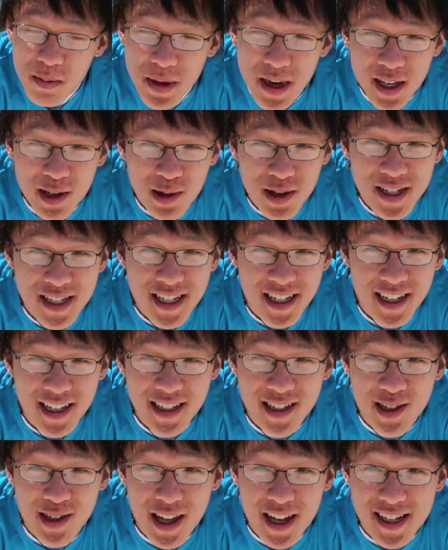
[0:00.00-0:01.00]
May
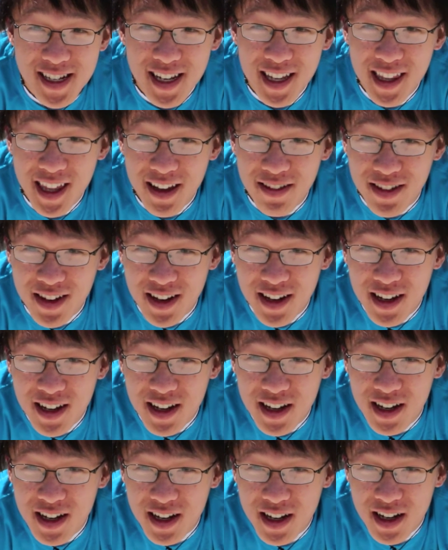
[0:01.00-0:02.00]
22nd, 2011,
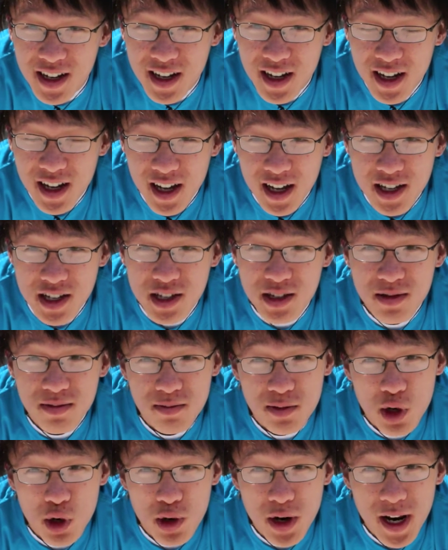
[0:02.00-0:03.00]

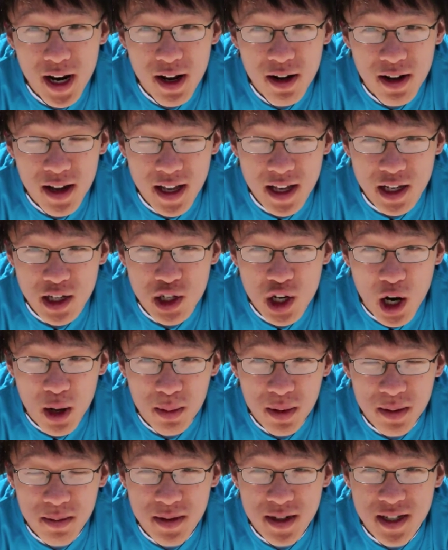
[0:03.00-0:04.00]
a tornado hit
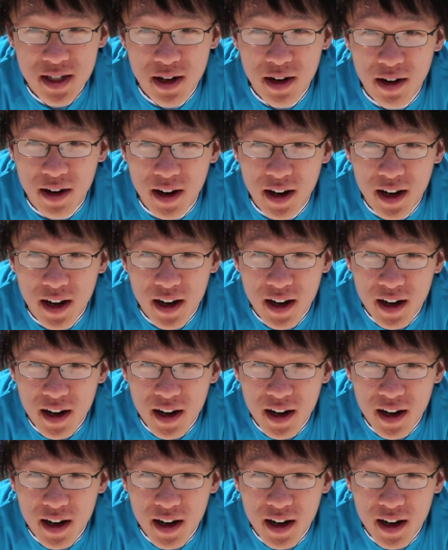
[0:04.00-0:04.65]
Joplin, Missouri.